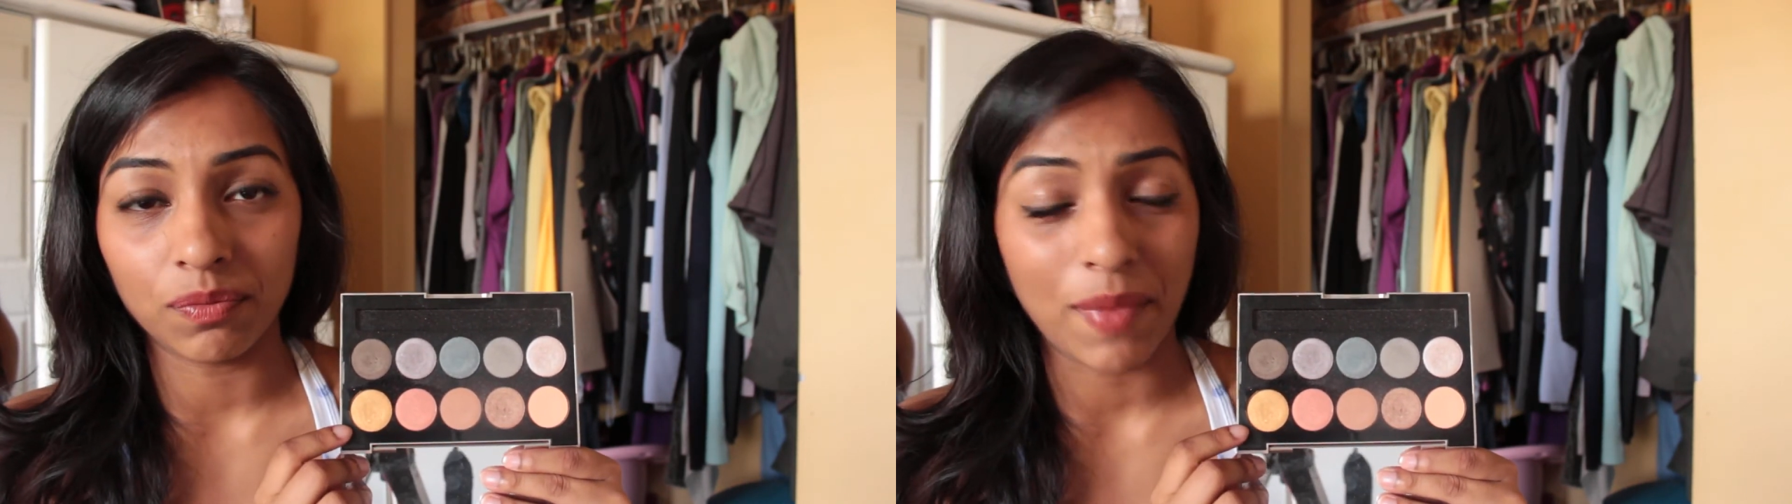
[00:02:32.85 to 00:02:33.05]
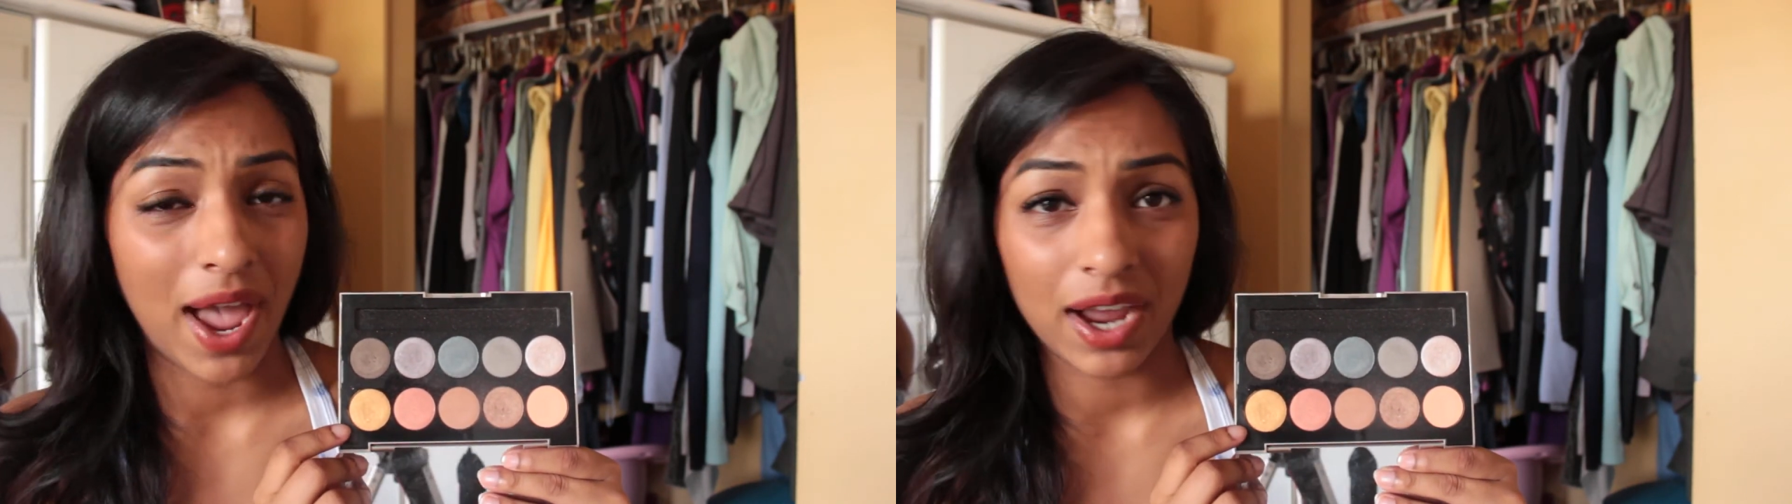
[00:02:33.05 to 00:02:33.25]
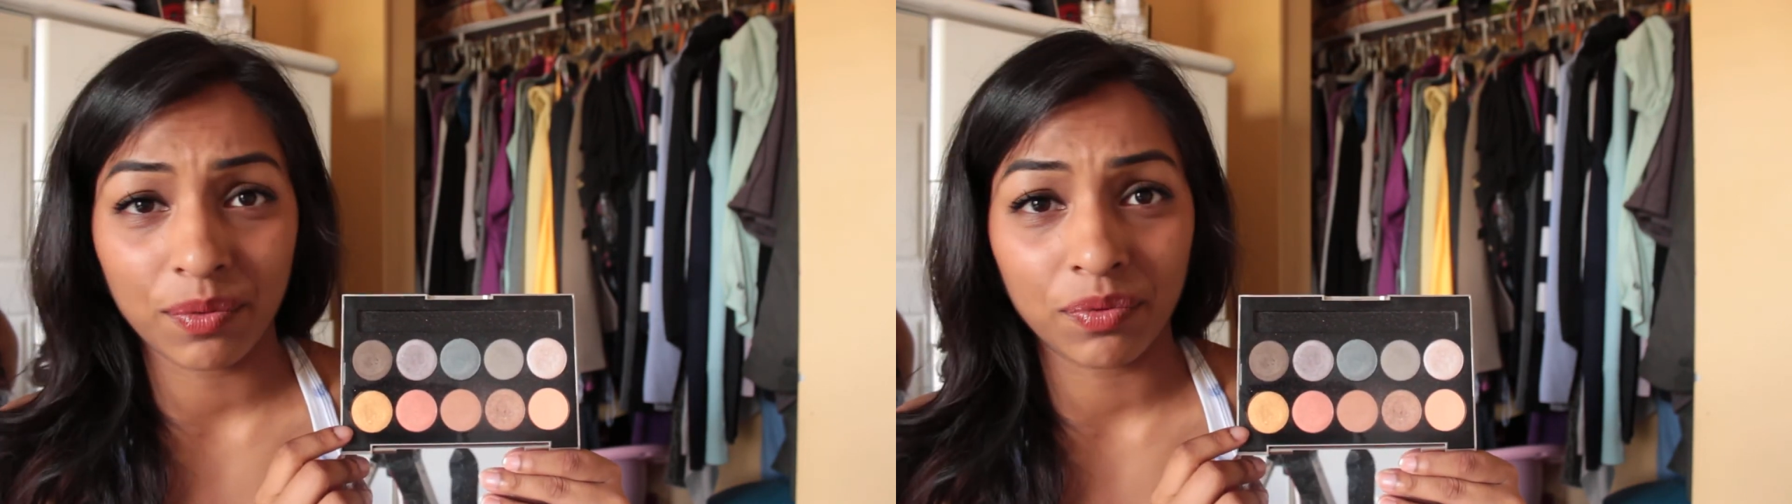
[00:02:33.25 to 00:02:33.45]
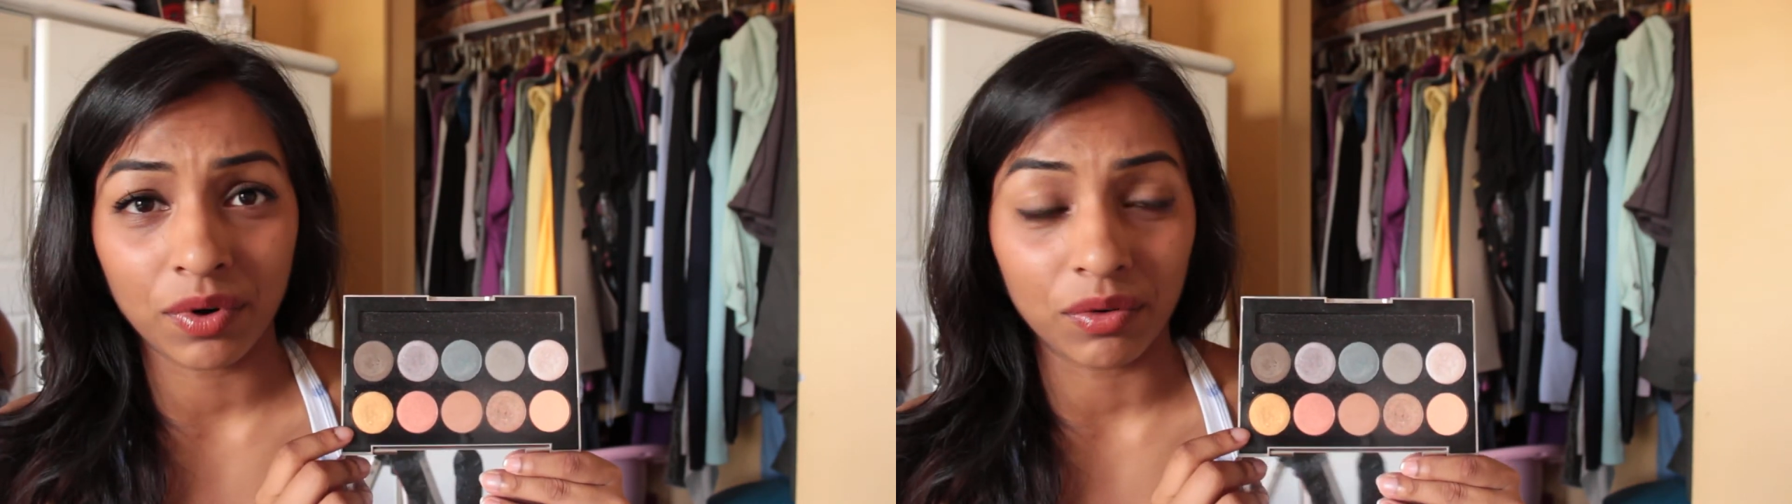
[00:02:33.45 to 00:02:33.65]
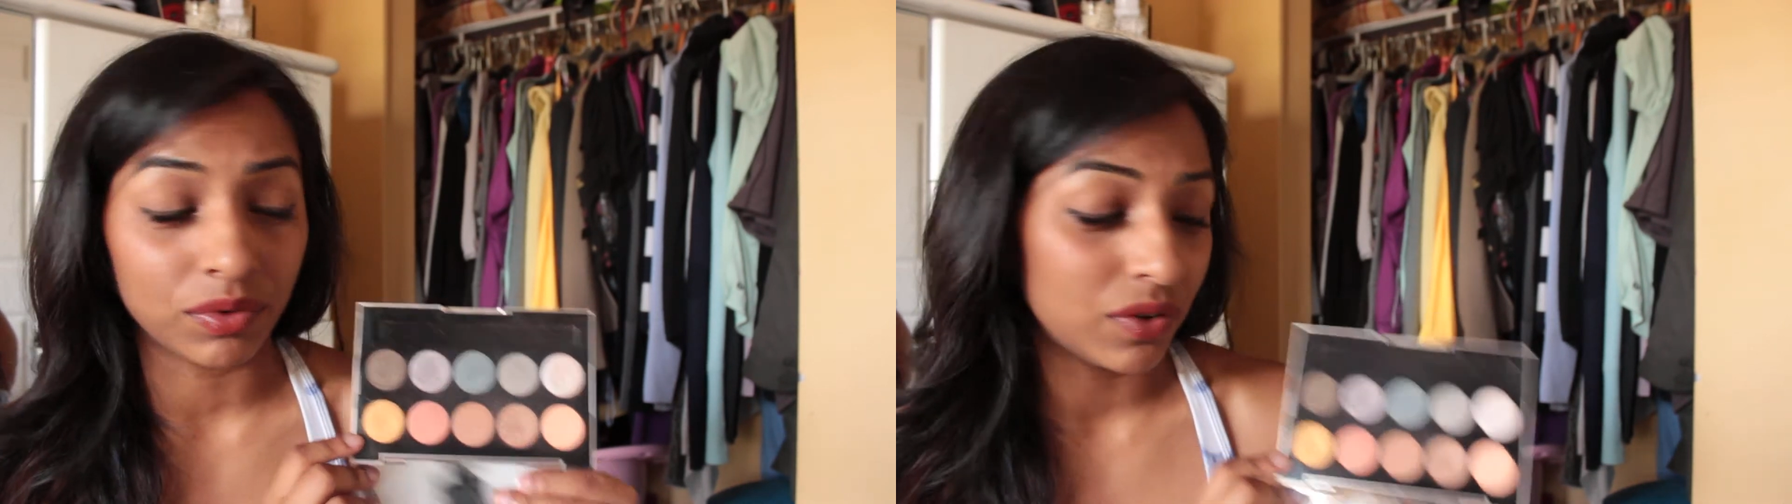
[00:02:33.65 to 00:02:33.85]
MAC
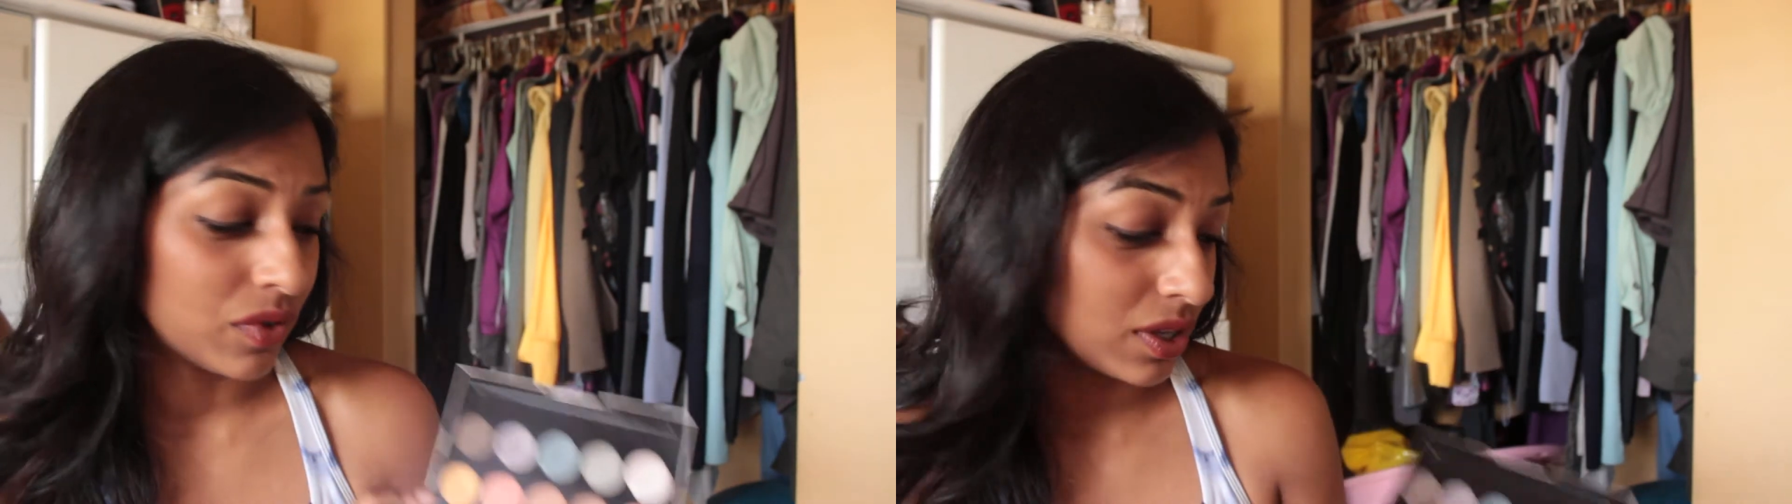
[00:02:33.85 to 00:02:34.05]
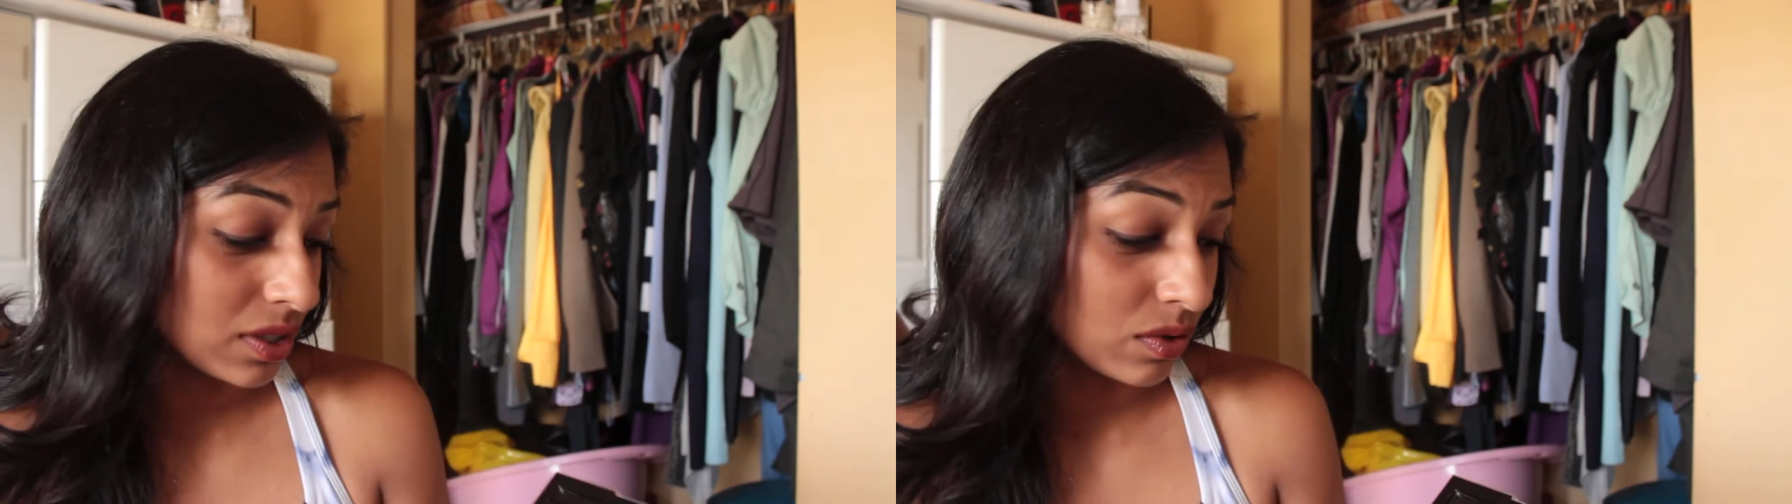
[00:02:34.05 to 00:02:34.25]
Pro refills,